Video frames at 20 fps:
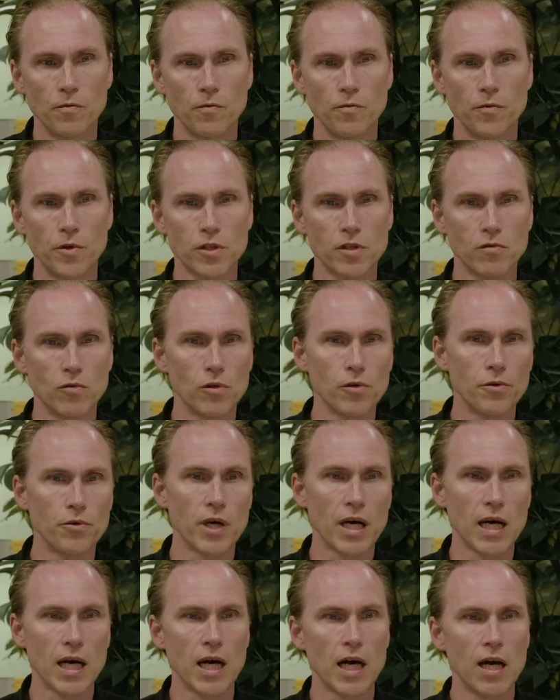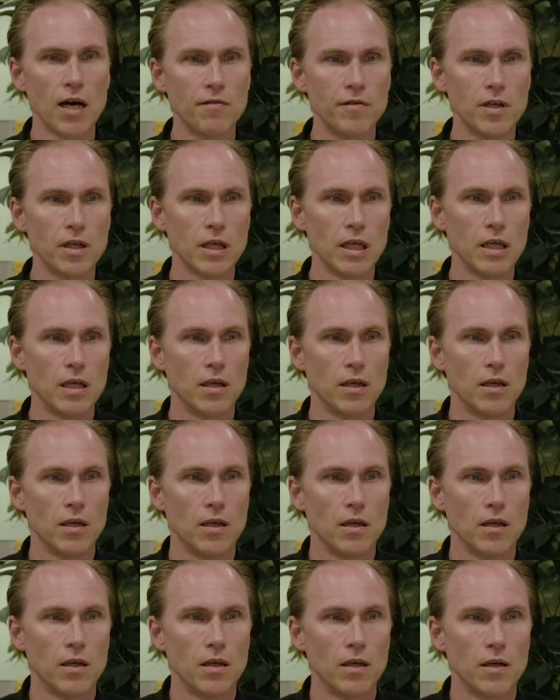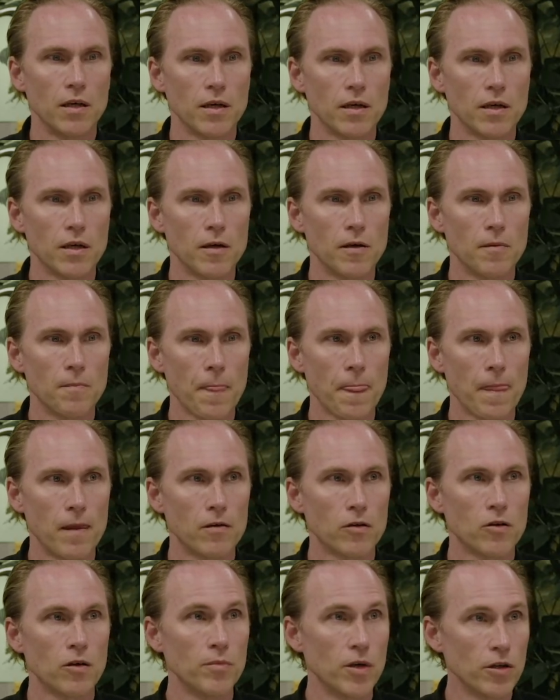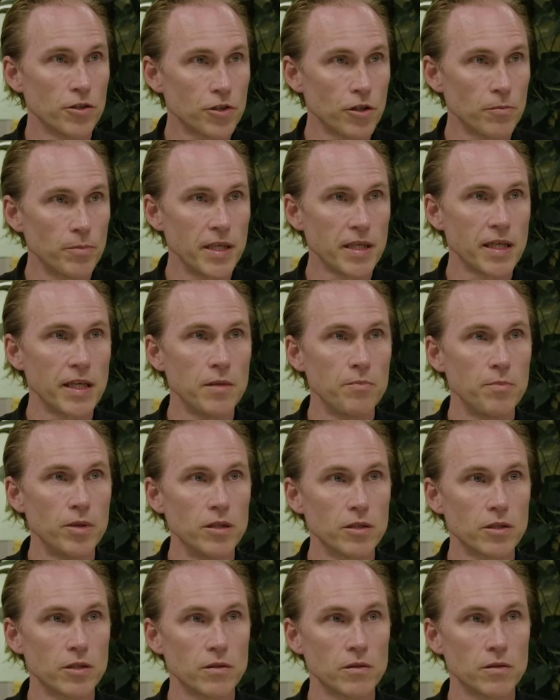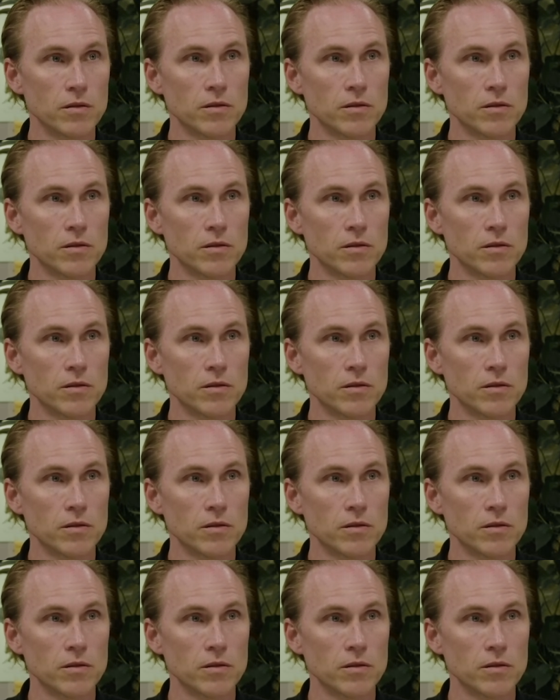First of all, you have commercial beekeepers